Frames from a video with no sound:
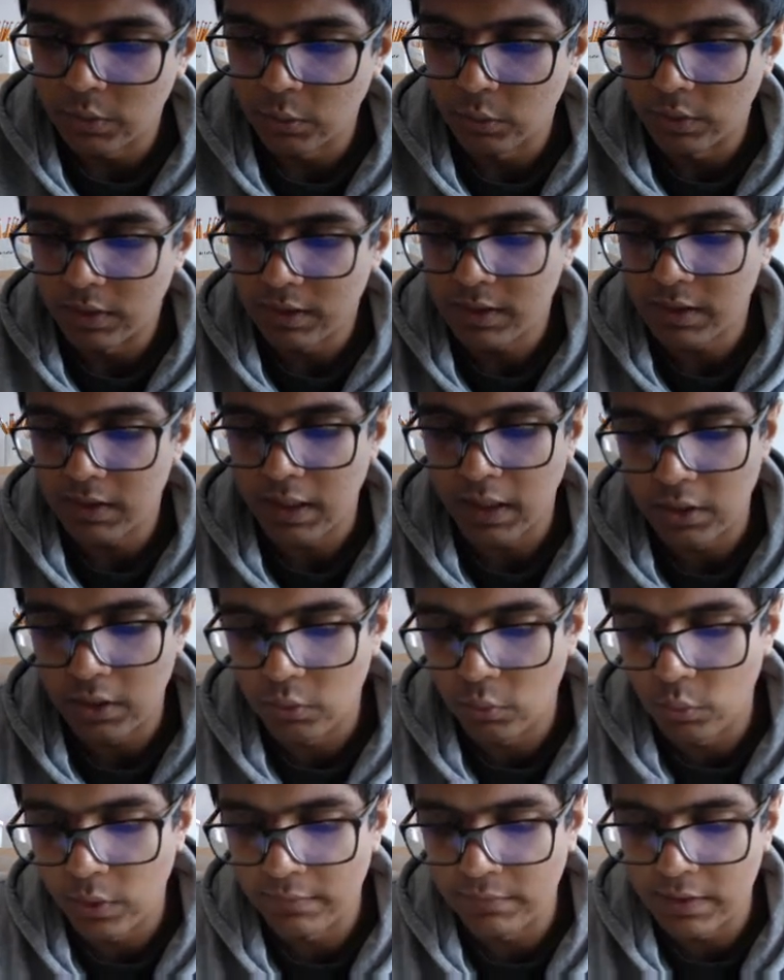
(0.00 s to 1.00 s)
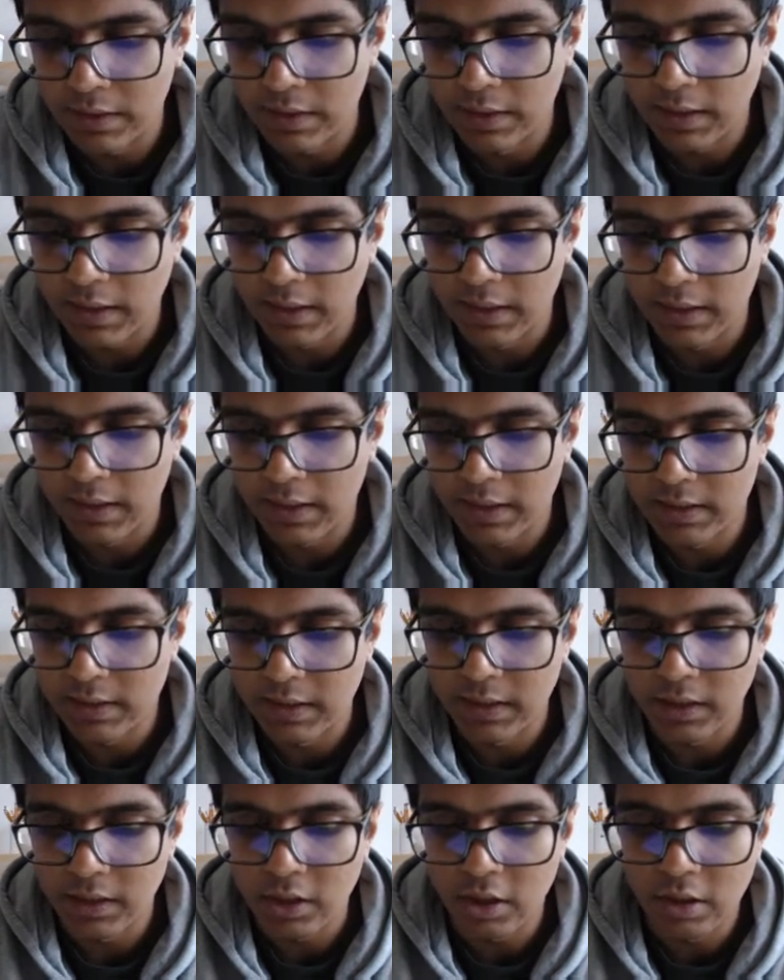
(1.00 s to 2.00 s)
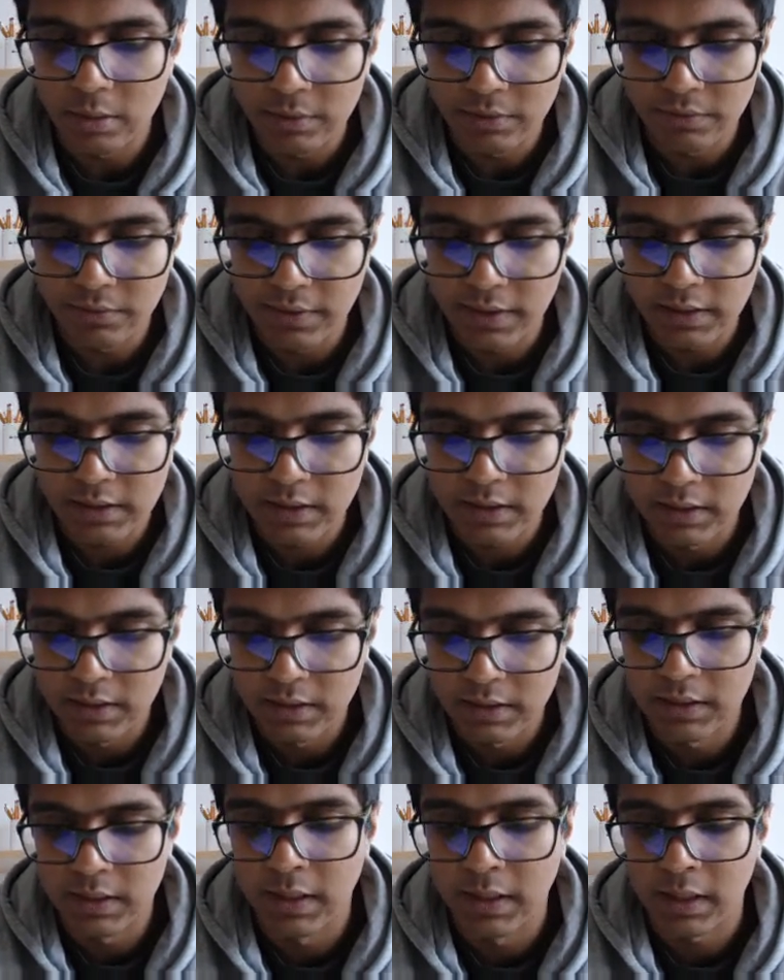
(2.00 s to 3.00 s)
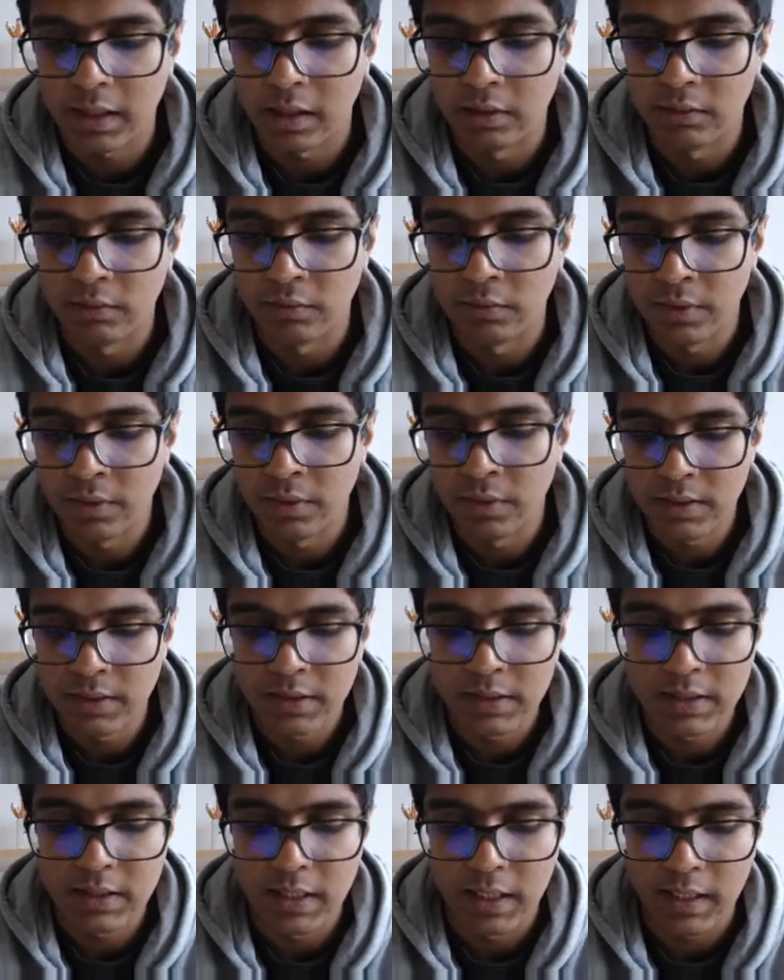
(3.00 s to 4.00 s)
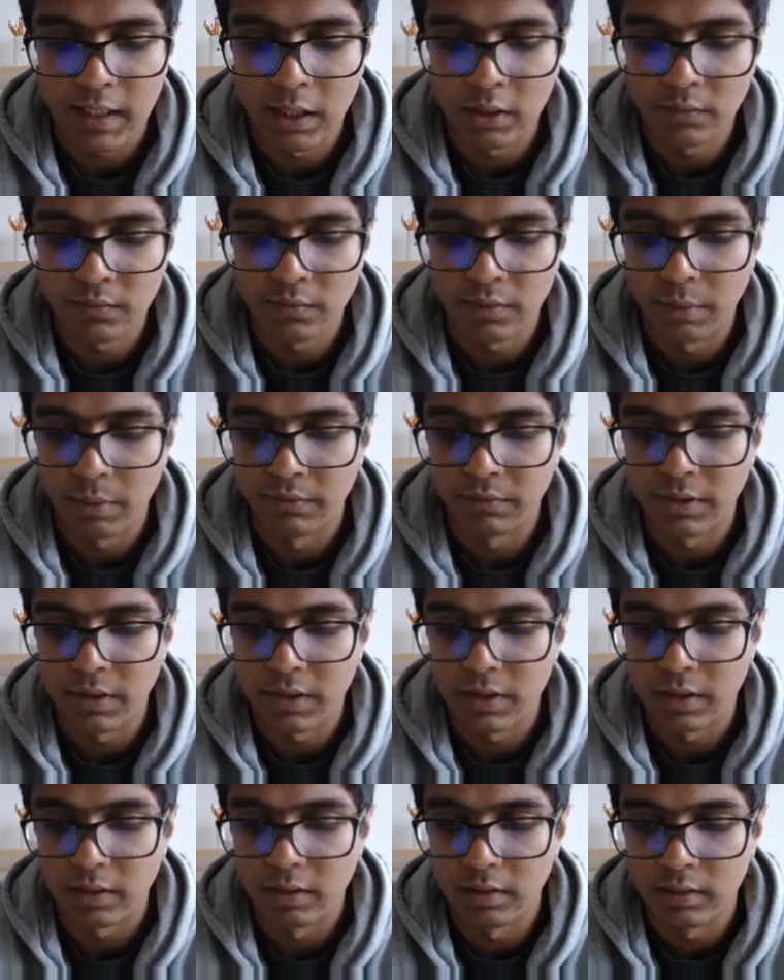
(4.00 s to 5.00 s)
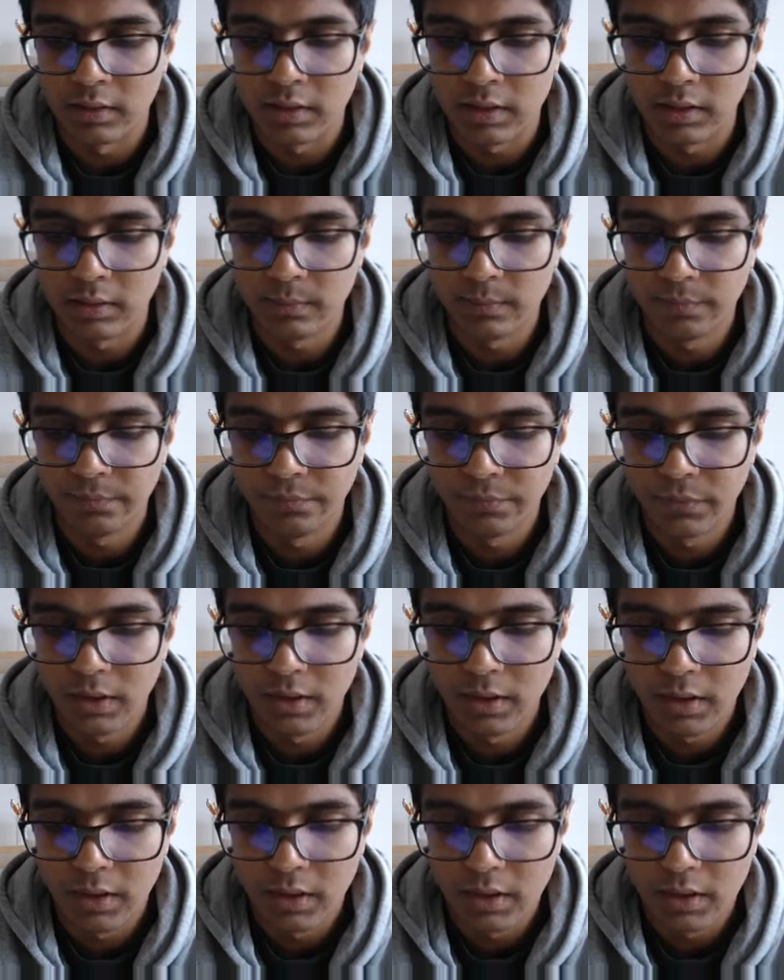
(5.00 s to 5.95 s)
So once again, we have to look at, is there any common factor that I can take out from every single term?